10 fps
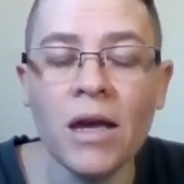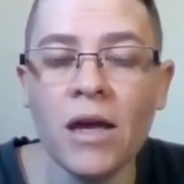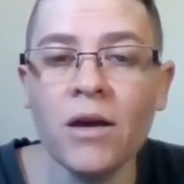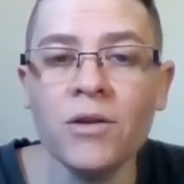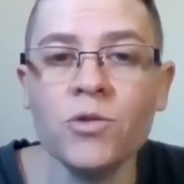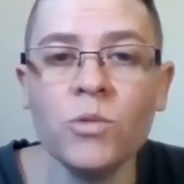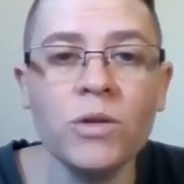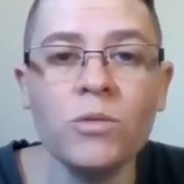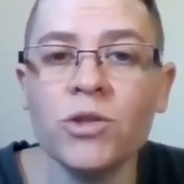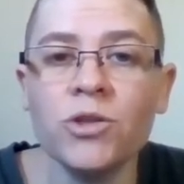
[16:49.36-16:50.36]
And
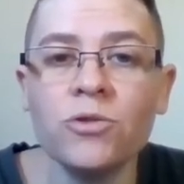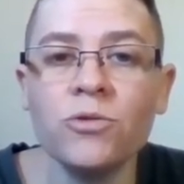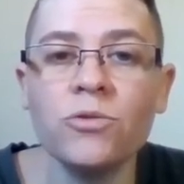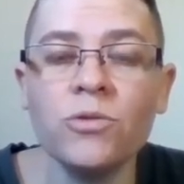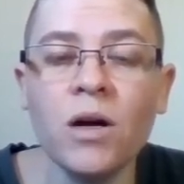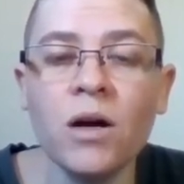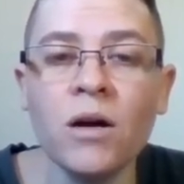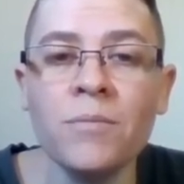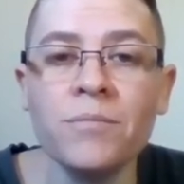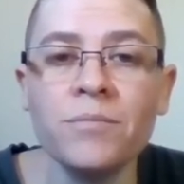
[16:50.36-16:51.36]
we wish you
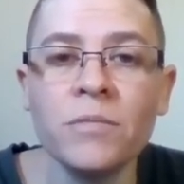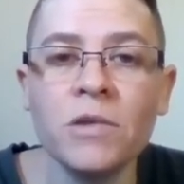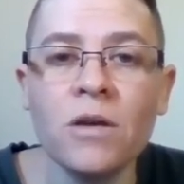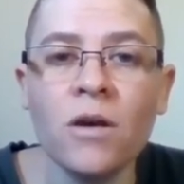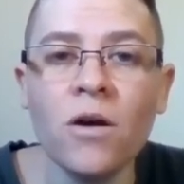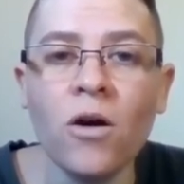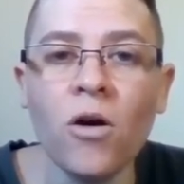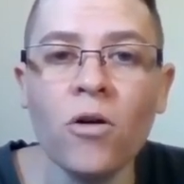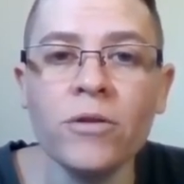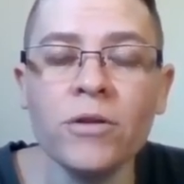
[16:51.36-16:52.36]

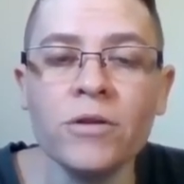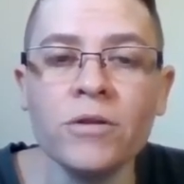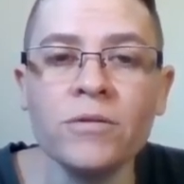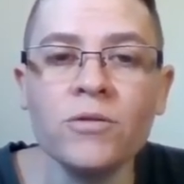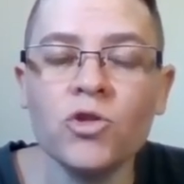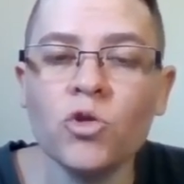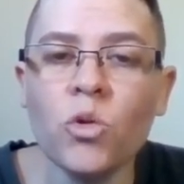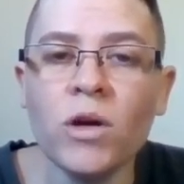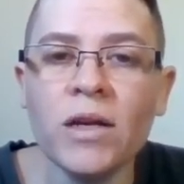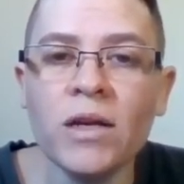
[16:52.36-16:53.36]
all the
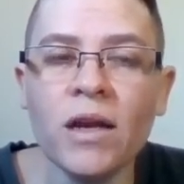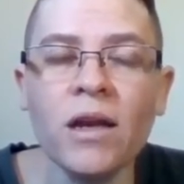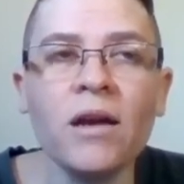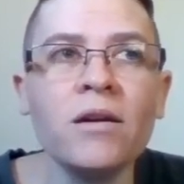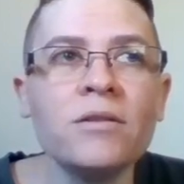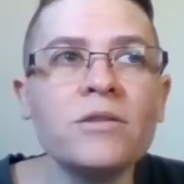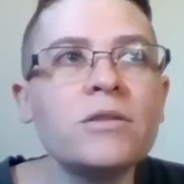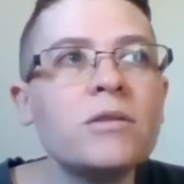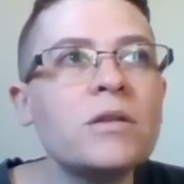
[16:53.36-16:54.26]
joy and